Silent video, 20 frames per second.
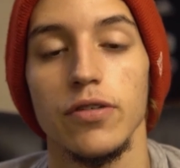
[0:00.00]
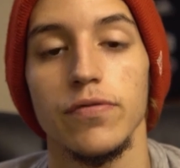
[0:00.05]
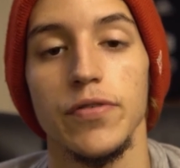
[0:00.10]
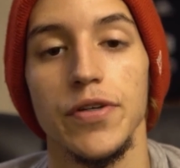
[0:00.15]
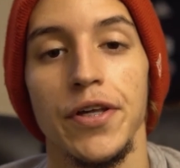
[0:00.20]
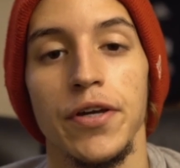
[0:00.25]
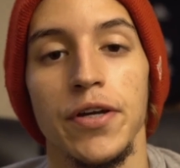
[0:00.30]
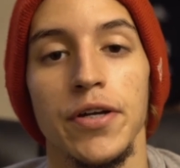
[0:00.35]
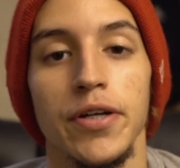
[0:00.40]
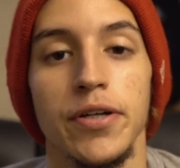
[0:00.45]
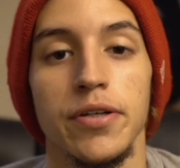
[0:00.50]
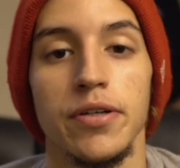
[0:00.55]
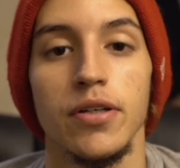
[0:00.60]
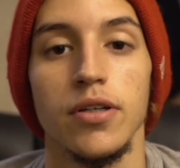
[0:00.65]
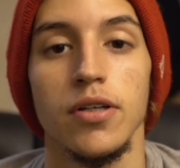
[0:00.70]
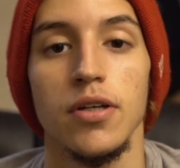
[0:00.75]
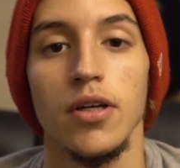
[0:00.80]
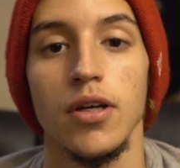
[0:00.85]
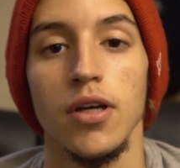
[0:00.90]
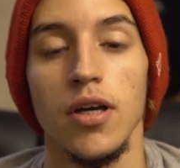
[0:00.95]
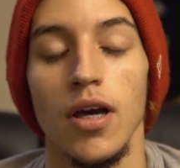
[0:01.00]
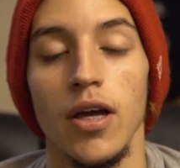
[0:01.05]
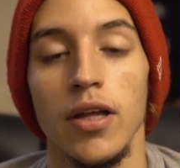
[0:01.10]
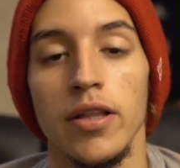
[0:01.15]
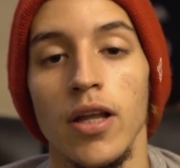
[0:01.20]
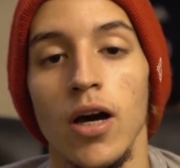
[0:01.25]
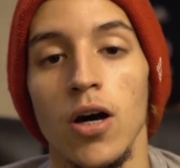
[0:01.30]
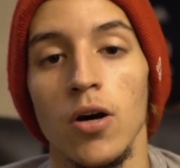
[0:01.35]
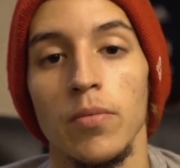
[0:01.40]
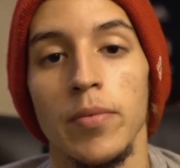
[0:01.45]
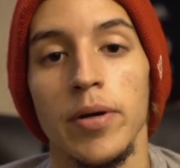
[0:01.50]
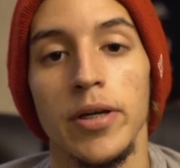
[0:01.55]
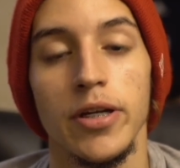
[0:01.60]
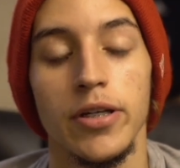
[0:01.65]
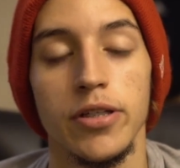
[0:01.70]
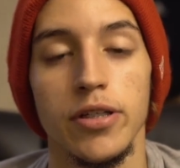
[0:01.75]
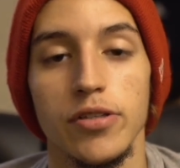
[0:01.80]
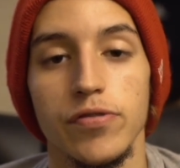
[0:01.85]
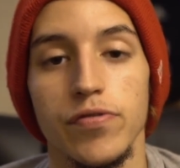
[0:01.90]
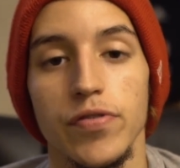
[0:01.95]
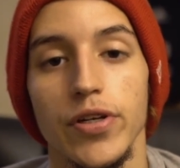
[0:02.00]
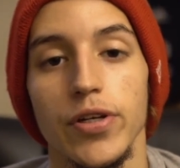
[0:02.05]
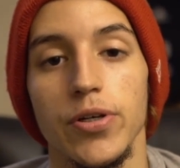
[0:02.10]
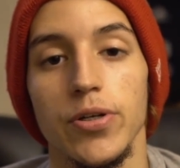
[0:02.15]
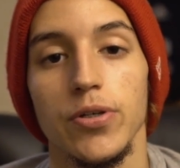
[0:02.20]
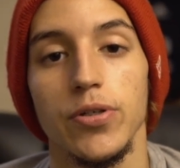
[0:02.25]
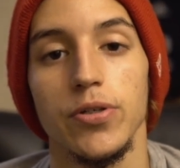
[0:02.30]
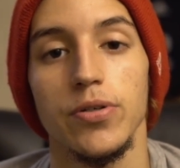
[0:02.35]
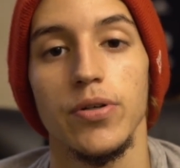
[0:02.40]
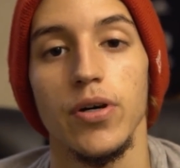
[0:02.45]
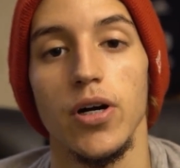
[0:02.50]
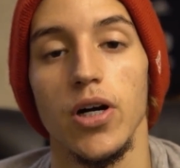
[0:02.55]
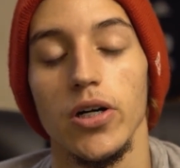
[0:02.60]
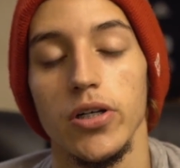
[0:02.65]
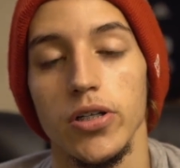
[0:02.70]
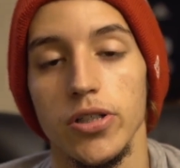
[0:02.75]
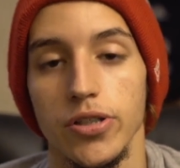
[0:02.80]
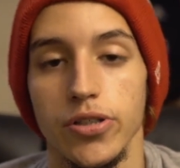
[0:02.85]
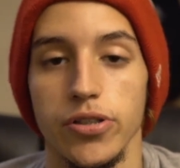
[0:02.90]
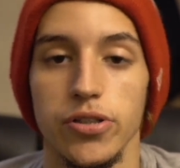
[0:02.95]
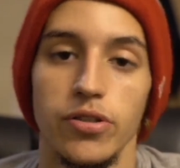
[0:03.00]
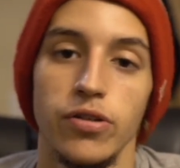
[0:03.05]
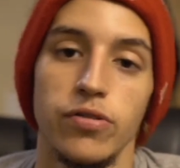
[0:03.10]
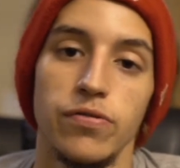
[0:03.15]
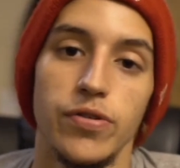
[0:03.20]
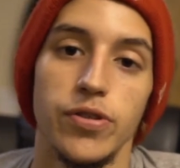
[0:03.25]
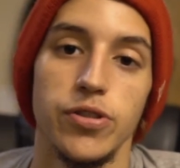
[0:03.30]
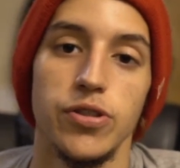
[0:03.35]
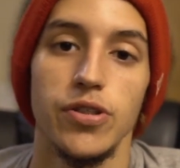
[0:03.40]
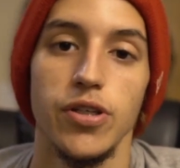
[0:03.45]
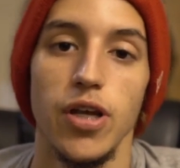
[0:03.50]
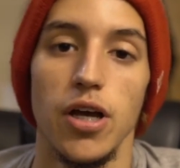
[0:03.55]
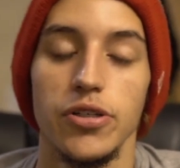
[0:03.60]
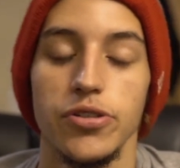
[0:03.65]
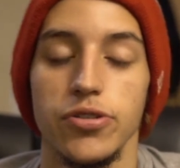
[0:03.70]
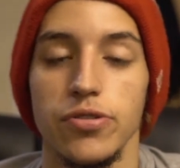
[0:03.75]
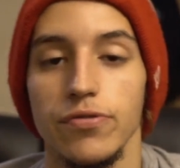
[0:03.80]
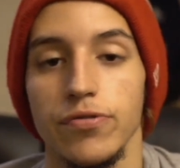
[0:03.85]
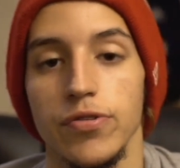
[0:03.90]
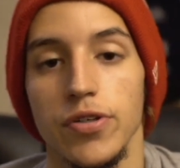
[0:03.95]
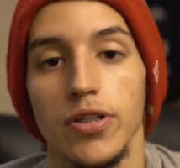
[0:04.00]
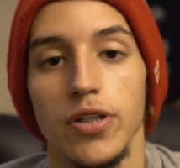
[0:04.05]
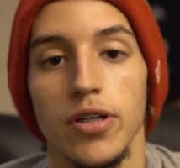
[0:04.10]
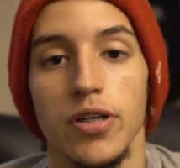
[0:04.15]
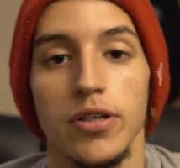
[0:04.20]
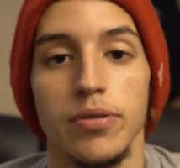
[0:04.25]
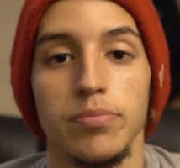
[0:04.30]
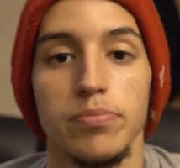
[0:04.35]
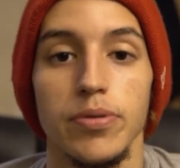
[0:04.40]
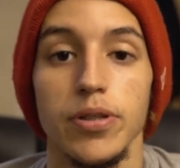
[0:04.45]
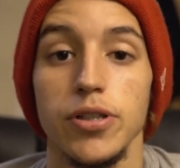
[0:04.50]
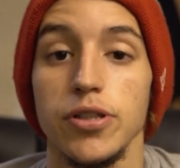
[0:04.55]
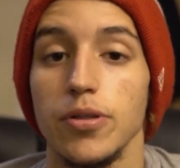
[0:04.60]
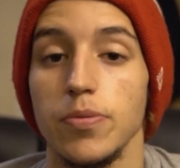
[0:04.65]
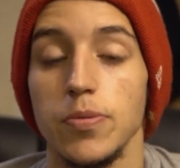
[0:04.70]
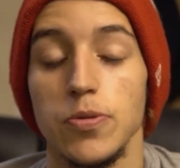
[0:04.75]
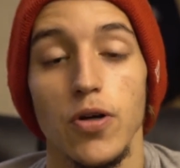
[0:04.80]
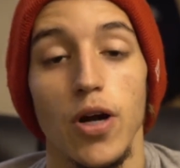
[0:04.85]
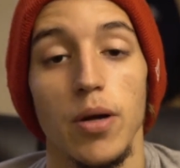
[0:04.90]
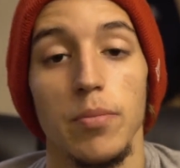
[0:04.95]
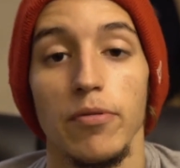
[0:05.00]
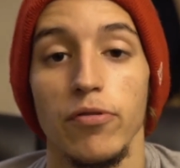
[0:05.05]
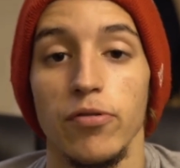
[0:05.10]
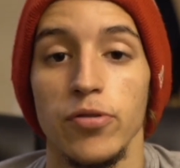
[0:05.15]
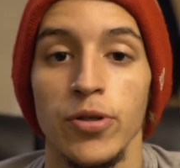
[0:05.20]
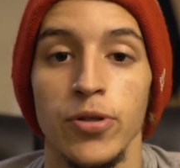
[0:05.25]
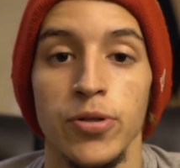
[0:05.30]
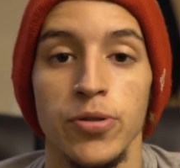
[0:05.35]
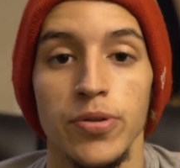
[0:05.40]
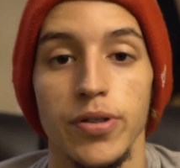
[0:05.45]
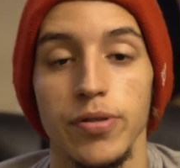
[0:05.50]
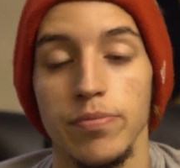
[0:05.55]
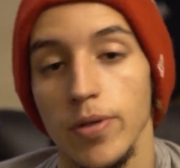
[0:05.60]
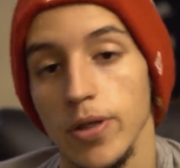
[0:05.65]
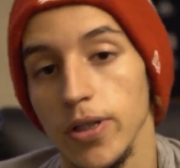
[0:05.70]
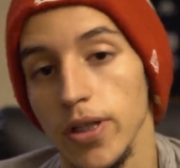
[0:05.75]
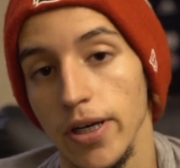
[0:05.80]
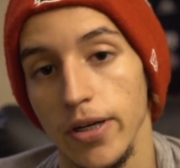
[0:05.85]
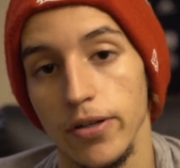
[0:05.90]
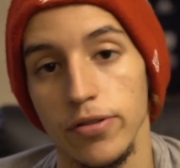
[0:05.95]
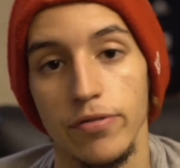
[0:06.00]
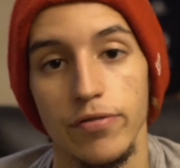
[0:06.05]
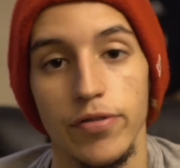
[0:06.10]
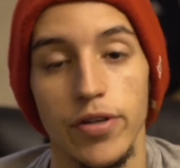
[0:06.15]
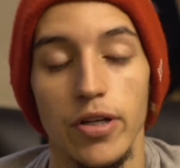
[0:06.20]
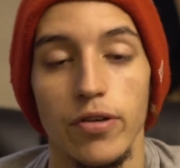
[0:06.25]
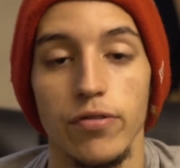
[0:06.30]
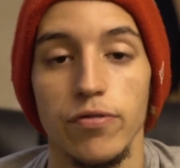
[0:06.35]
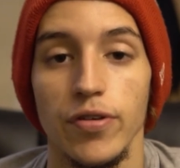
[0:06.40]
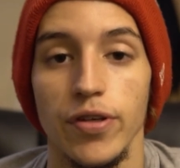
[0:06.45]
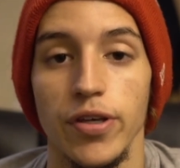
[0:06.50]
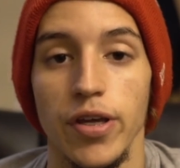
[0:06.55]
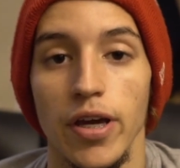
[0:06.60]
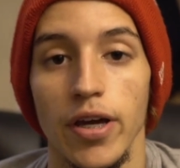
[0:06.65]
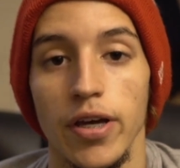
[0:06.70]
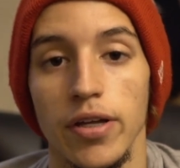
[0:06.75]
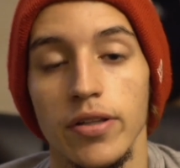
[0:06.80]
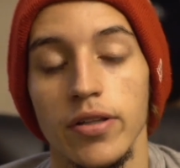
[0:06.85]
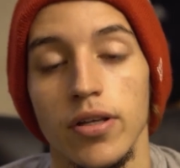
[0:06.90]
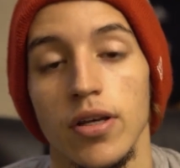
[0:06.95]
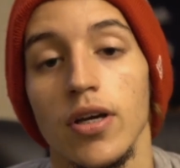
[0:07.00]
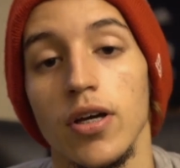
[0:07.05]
over here, and now making this video, Arsenal versus Aston Villa. Please subscribe if you're new, give me a like on the video if you can.